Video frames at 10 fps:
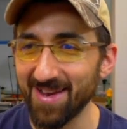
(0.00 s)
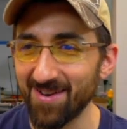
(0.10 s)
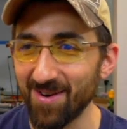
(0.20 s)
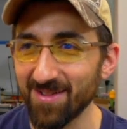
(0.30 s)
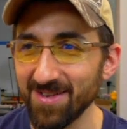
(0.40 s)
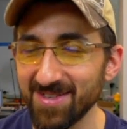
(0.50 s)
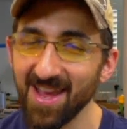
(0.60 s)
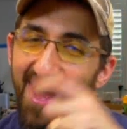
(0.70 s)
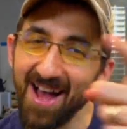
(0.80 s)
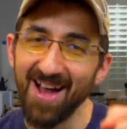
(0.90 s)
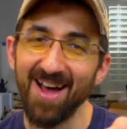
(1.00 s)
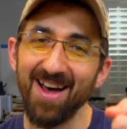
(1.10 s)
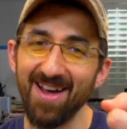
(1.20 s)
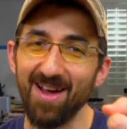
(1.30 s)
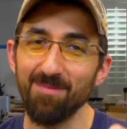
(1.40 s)
Heracles says, ha
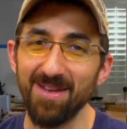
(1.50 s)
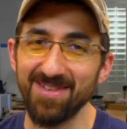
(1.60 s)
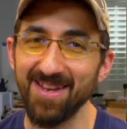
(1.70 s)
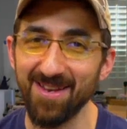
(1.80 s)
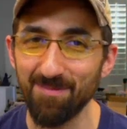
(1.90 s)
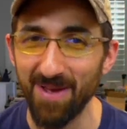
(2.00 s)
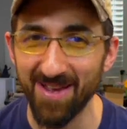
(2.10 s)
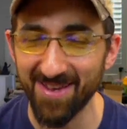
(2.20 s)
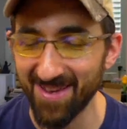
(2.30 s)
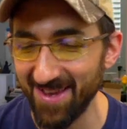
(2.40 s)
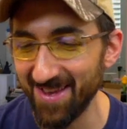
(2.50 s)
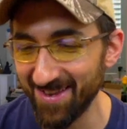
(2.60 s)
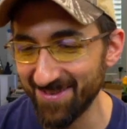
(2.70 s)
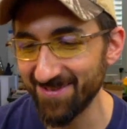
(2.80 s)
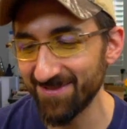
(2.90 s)
ha, I'm not taking it back
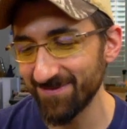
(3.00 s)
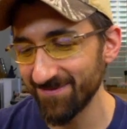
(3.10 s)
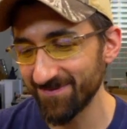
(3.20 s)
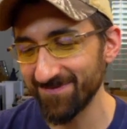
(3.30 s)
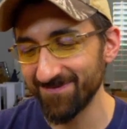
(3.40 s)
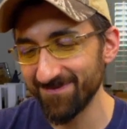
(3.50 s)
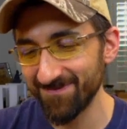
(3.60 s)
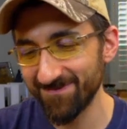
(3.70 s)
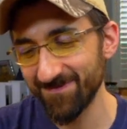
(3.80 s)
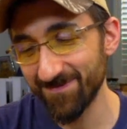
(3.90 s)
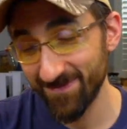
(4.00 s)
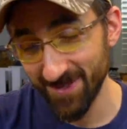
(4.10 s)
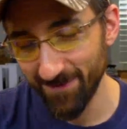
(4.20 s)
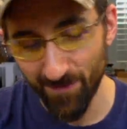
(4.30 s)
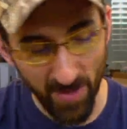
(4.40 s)
again. So,
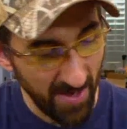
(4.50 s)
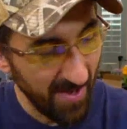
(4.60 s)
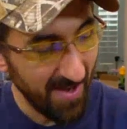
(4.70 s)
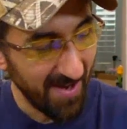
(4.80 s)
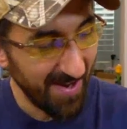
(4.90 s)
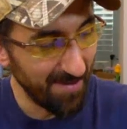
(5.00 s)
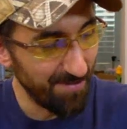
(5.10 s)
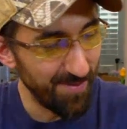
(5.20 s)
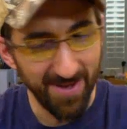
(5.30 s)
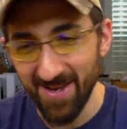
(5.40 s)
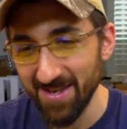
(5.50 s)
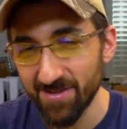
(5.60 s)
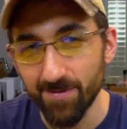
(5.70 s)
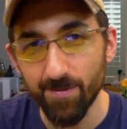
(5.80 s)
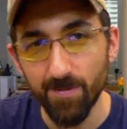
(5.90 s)
uh, but yes,
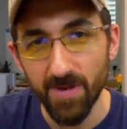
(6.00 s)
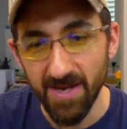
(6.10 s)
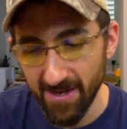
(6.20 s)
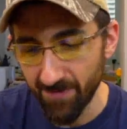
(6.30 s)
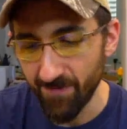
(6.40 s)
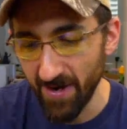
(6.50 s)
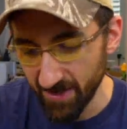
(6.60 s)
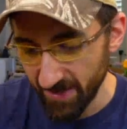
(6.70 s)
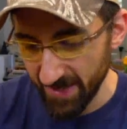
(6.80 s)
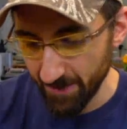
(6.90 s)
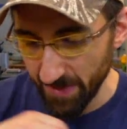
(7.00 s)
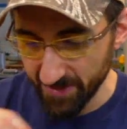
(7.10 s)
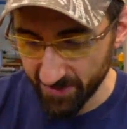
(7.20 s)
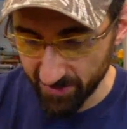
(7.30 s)
he finally he meets his